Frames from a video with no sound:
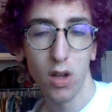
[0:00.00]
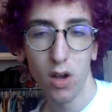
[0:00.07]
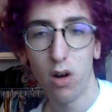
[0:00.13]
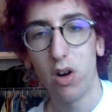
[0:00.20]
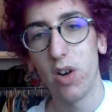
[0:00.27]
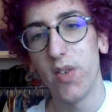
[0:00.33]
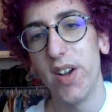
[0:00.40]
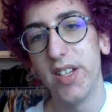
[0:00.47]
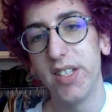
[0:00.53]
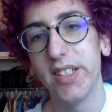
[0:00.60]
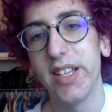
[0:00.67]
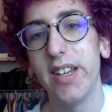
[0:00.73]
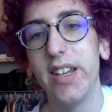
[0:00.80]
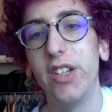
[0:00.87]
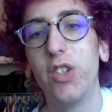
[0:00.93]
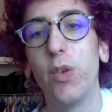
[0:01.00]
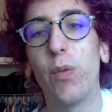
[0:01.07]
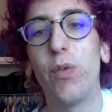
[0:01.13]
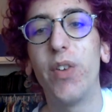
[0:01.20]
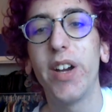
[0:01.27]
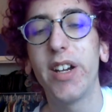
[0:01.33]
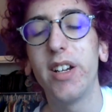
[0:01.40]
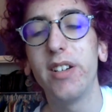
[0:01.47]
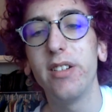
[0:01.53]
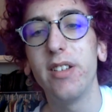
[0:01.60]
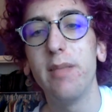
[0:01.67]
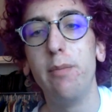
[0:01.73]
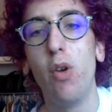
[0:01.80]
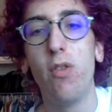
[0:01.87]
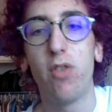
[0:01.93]
or devices that need to frequently
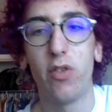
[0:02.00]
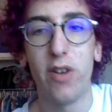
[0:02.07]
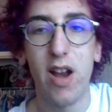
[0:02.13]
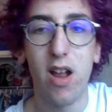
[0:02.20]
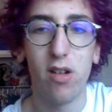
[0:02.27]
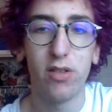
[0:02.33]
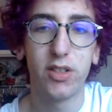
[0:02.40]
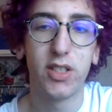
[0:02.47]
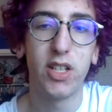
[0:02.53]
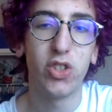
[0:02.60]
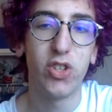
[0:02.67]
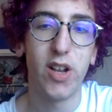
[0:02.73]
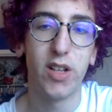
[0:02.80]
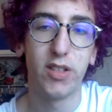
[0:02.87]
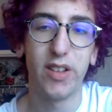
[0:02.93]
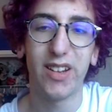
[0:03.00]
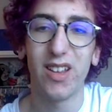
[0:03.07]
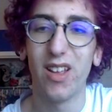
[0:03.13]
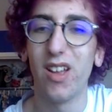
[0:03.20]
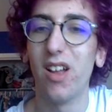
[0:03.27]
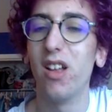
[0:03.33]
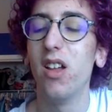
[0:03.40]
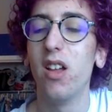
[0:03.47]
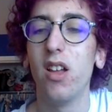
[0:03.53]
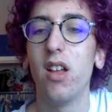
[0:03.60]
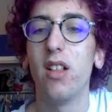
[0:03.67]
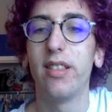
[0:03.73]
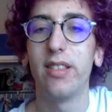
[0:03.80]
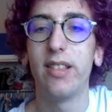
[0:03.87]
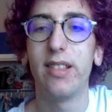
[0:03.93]
move around, such as like a
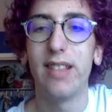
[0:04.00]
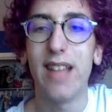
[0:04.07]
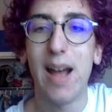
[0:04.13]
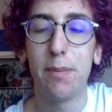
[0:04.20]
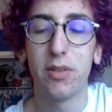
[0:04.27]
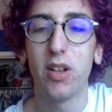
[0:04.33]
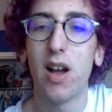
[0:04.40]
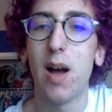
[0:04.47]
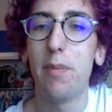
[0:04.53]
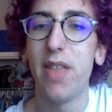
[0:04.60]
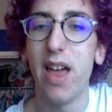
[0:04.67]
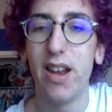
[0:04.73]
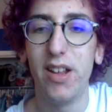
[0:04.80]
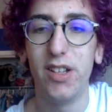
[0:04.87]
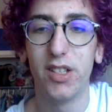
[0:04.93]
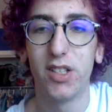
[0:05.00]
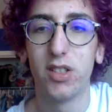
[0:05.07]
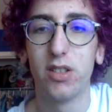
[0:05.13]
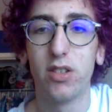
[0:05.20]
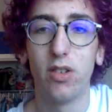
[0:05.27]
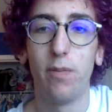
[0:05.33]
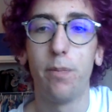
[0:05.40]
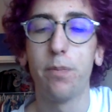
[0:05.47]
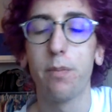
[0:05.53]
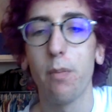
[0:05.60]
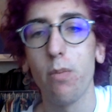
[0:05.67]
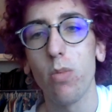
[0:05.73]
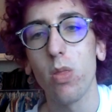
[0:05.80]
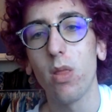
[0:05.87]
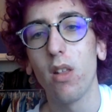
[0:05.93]
laptop that is
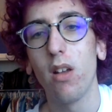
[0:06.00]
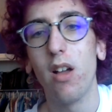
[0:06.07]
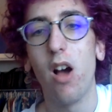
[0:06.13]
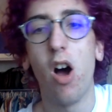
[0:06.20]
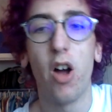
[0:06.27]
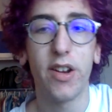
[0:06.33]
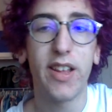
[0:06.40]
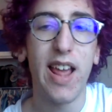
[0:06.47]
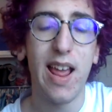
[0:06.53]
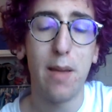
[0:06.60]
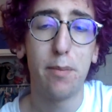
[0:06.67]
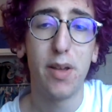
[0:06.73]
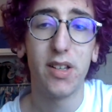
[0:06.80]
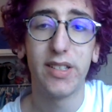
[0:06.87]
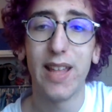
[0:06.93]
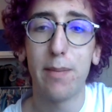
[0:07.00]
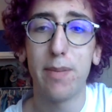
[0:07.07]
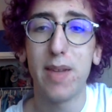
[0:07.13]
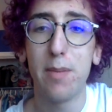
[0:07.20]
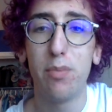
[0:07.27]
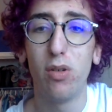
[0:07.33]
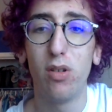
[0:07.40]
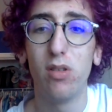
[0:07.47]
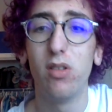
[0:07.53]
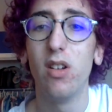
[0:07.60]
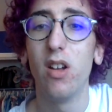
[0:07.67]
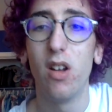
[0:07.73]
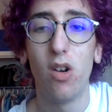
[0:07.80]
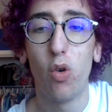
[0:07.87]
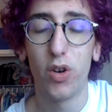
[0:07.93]
on campus that people
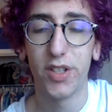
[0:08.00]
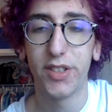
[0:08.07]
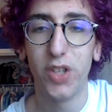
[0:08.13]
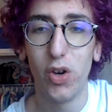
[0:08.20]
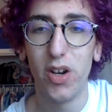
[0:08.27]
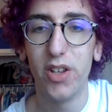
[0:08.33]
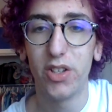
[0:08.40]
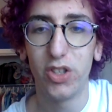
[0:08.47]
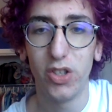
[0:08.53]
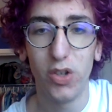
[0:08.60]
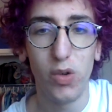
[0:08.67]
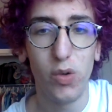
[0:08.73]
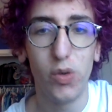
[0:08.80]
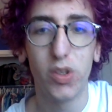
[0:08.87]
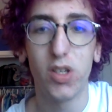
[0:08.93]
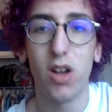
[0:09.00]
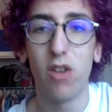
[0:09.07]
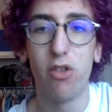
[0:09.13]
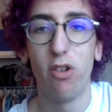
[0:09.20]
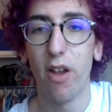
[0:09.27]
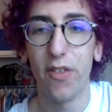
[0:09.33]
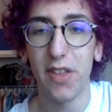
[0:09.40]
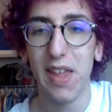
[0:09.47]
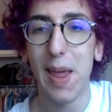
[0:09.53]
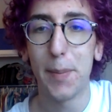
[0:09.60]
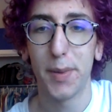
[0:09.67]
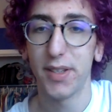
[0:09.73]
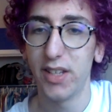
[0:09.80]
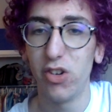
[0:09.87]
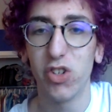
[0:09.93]
or students use throughout the
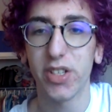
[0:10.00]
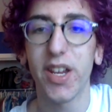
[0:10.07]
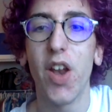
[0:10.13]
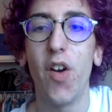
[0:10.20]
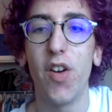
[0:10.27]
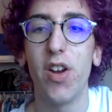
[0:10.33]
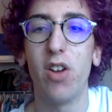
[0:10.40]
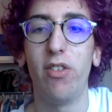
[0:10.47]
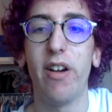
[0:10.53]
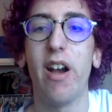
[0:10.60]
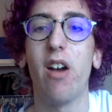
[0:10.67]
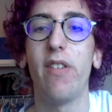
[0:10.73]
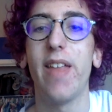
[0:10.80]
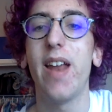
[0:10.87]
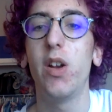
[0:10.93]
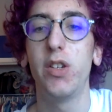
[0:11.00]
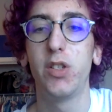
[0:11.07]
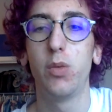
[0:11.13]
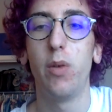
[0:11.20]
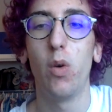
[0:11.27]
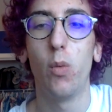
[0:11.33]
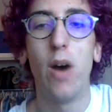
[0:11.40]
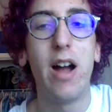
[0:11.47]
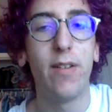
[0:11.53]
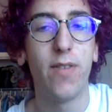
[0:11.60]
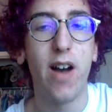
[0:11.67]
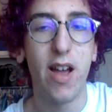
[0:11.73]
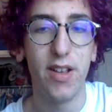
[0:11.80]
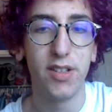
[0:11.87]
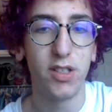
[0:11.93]
campus and they just carry it around. That is what
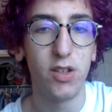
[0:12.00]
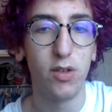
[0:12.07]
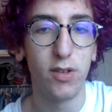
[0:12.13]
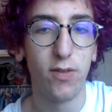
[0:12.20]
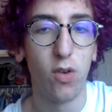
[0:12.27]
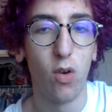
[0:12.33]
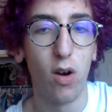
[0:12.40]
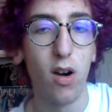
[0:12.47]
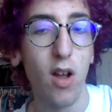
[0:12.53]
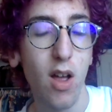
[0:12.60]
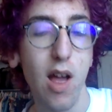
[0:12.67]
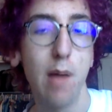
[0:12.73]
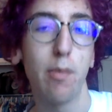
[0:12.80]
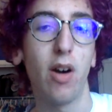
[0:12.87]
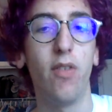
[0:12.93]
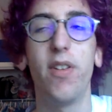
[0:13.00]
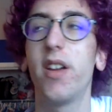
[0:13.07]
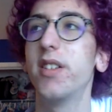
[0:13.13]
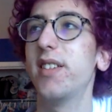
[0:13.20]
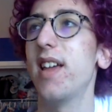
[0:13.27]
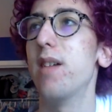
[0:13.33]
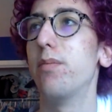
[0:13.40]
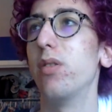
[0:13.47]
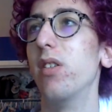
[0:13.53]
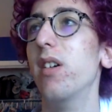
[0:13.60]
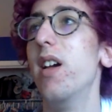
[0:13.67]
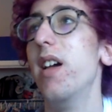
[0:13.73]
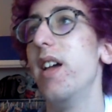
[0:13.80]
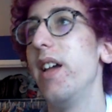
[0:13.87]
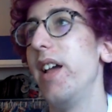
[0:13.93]
Wi-Fi is used for. Perfect example.
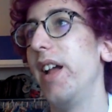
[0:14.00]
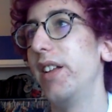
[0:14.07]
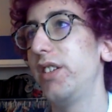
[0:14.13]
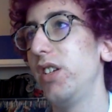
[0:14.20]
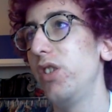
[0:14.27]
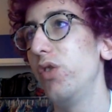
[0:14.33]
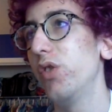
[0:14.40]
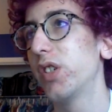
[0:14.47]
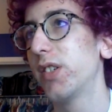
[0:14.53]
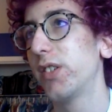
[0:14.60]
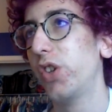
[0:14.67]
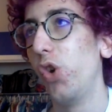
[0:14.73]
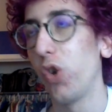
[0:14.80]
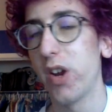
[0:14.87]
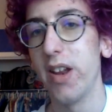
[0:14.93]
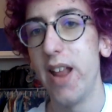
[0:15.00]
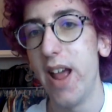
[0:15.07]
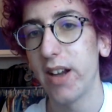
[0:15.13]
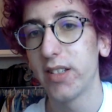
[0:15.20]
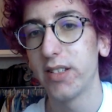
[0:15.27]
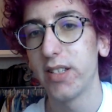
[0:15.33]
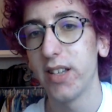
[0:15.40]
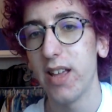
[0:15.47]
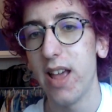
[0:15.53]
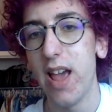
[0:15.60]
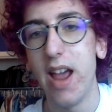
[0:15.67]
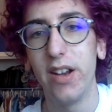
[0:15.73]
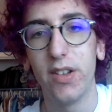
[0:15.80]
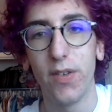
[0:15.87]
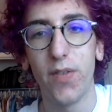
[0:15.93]
It's used to connect
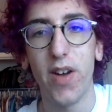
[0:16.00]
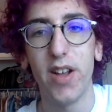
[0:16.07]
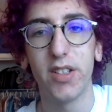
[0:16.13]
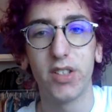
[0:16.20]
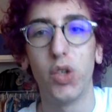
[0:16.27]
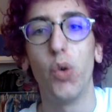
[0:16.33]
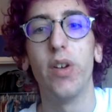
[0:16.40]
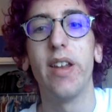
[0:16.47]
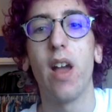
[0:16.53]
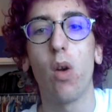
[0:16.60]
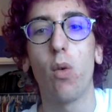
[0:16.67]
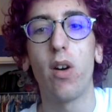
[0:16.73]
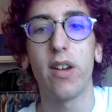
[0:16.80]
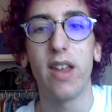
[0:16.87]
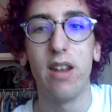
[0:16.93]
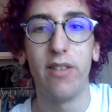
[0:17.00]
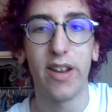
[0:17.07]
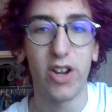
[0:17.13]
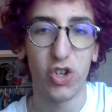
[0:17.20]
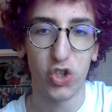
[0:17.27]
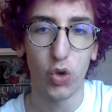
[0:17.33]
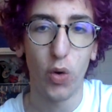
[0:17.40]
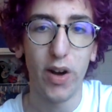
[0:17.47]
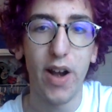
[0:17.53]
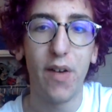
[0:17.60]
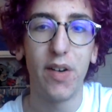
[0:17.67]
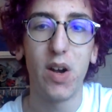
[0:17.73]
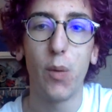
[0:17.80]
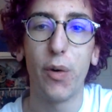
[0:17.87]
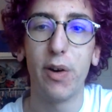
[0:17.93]
a device to a network in like a short
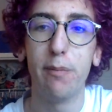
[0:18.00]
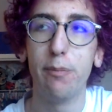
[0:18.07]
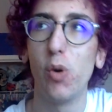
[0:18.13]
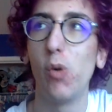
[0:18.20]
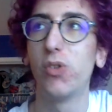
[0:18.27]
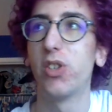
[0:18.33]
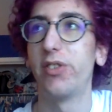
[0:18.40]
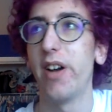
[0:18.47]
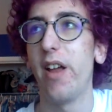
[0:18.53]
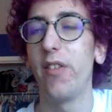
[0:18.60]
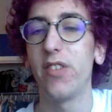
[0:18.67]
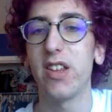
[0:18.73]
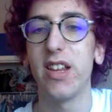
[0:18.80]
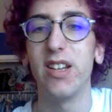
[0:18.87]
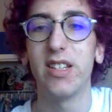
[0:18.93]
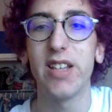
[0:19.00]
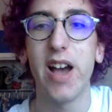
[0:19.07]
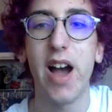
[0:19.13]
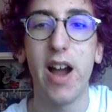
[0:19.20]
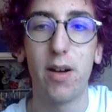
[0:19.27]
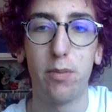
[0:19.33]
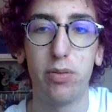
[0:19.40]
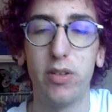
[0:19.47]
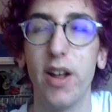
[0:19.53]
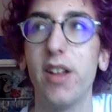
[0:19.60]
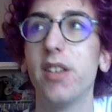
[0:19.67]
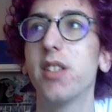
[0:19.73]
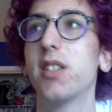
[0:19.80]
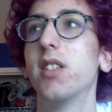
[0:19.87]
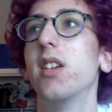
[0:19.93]
area where it moves around the entire
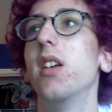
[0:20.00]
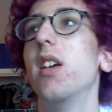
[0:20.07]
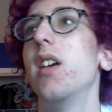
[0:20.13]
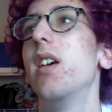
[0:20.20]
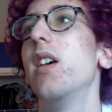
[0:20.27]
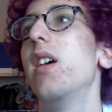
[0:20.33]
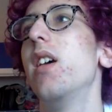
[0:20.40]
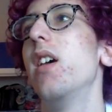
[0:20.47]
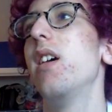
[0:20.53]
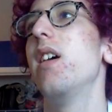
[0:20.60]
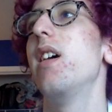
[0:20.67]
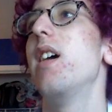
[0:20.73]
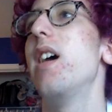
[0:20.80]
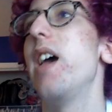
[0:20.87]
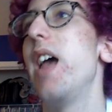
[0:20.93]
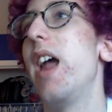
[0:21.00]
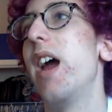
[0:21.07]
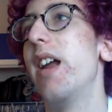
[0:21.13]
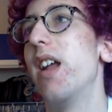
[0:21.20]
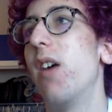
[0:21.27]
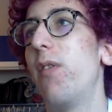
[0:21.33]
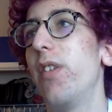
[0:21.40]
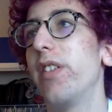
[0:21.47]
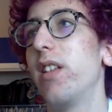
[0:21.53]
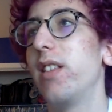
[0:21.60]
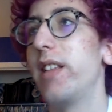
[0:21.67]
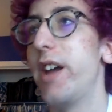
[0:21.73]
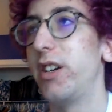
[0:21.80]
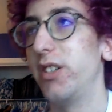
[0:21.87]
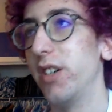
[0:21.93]
place. And now for the
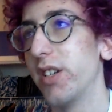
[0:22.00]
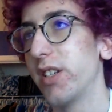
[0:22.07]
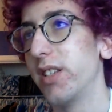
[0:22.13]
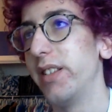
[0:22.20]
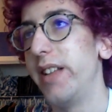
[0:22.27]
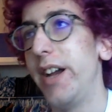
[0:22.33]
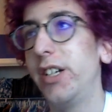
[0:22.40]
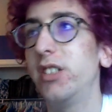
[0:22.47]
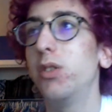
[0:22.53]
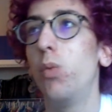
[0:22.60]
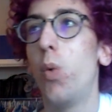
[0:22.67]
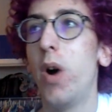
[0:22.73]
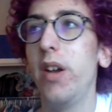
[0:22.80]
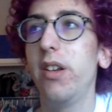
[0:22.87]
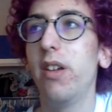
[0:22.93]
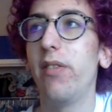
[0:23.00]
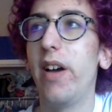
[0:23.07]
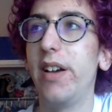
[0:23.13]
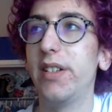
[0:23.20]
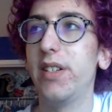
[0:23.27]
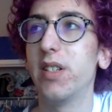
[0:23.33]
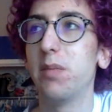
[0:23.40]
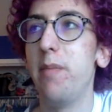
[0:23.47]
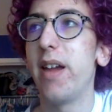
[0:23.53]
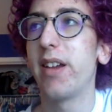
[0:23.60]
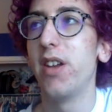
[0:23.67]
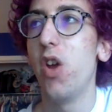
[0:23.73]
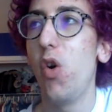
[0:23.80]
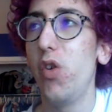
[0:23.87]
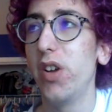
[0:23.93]
layers. Layer 1 devices make
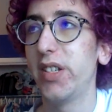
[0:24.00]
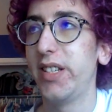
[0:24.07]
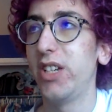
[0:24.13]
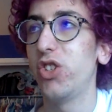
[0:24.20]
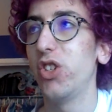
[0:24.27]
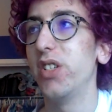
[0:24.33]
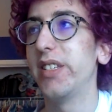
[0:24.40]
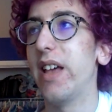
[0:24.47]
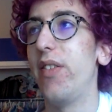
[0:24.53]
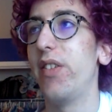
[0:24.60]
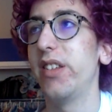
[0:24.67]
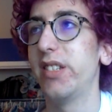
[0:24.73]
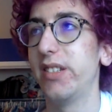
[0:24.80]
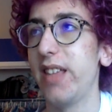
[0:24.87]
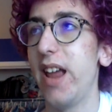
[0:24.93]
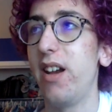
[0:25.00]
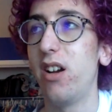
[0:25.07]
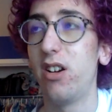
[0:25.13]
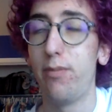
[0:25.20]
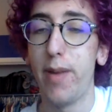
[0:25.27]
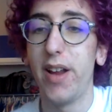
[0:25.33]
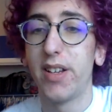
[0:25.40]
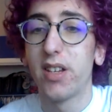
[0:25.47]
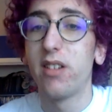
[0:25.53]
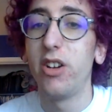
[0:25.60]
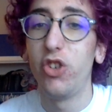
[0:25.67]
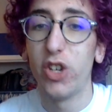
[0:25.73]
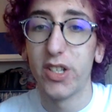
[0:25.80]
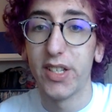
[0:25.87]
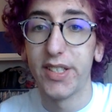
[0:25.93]
no decisions as they are basically
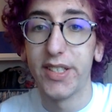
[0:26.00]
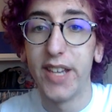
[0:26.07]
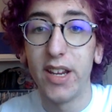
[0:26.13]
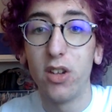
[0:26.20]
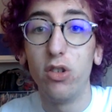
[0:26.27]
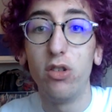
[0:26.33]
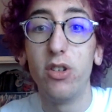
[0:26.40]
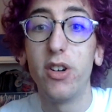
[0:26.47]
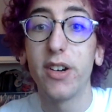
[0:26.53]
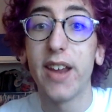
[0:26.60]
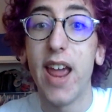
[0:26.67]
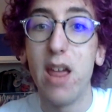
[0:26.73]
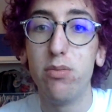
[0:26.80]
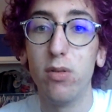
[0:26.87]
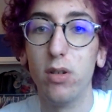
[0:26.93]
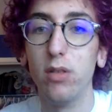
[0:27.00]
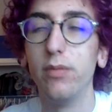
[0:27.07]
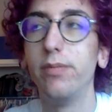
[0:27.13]
just a singular cable.